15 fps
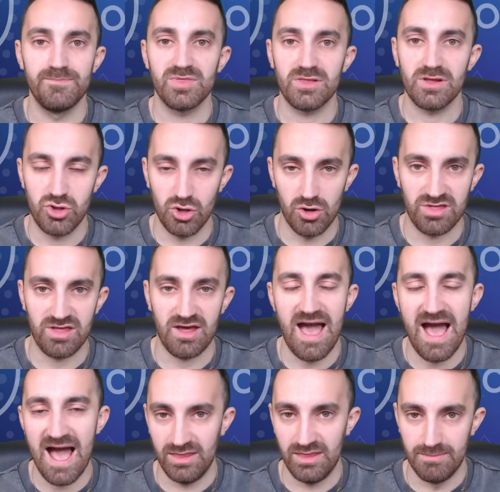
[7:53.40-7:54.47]
Jota
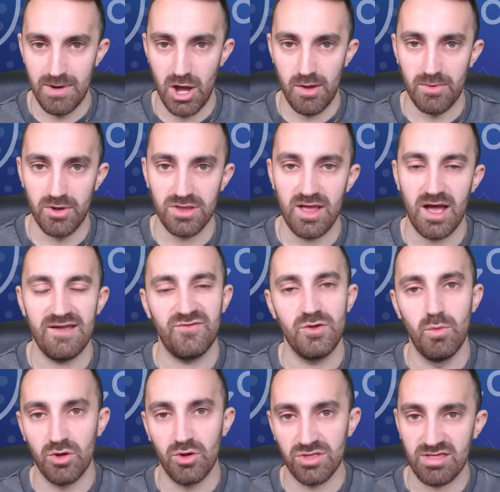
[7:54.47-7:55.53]
at the moment. If you
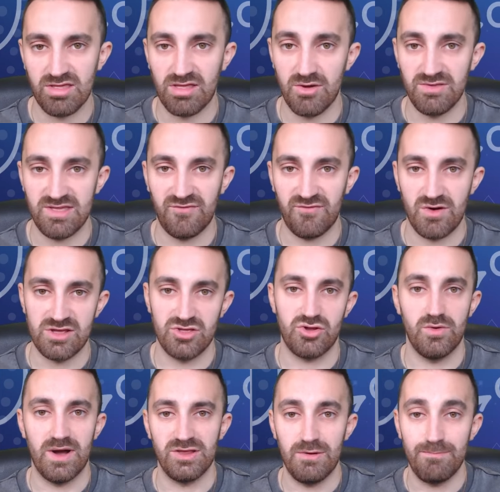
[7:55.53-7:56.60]
wanted to go
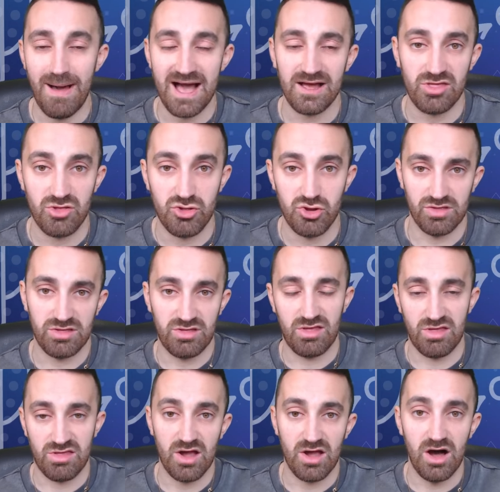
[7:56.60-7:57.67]
differential and you backed Jota
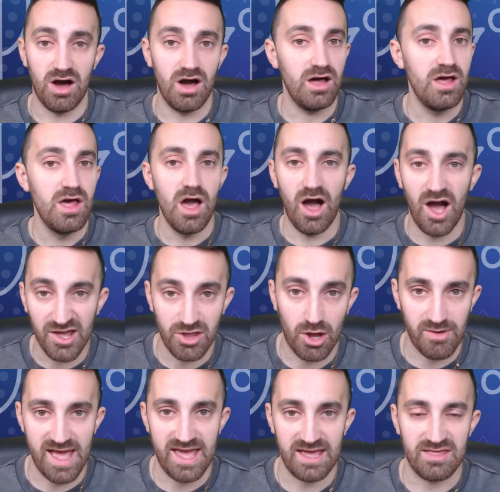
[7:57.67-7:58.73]
to start, I
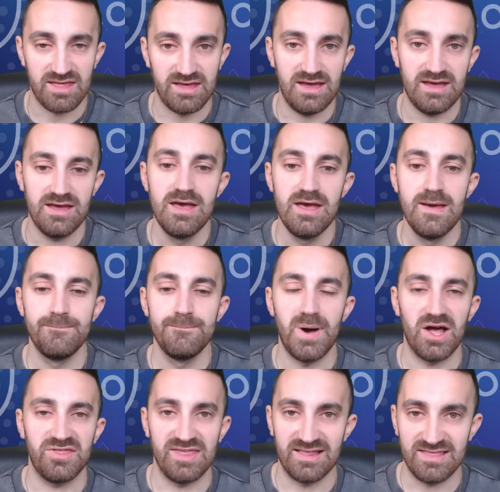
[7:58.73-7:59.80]
don't hate it. But
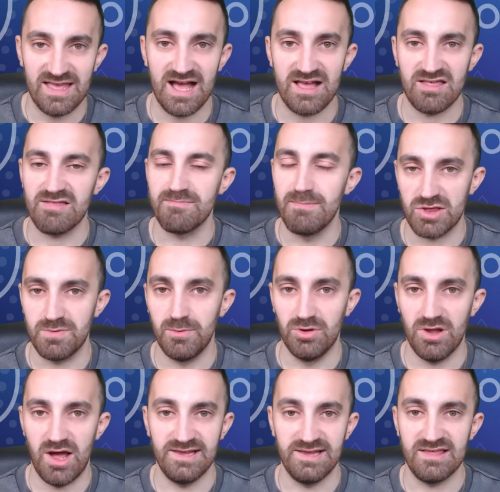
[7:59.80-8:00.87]
I think Diaz is much more
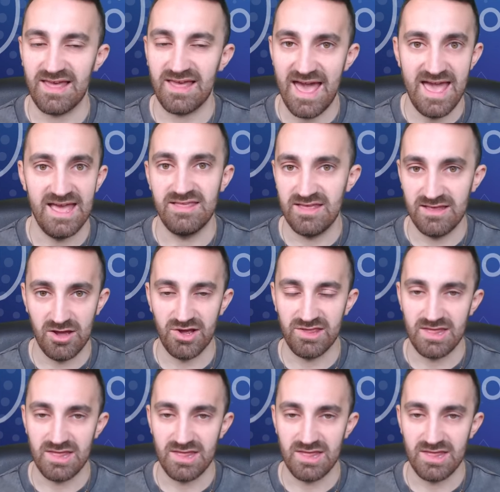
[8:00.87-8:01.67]
likely to get 80, 90